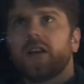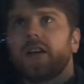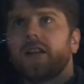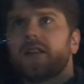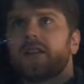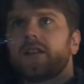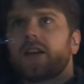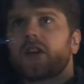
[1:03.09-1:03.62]
in
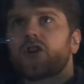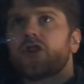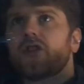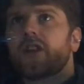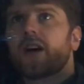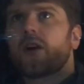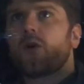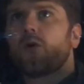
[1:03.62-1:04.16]
the section
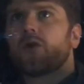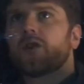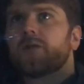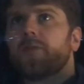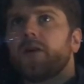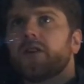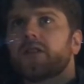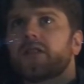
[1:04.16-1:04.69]
that
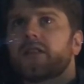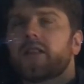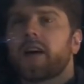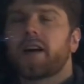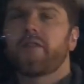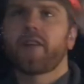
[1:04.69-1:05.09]
corresponds to that?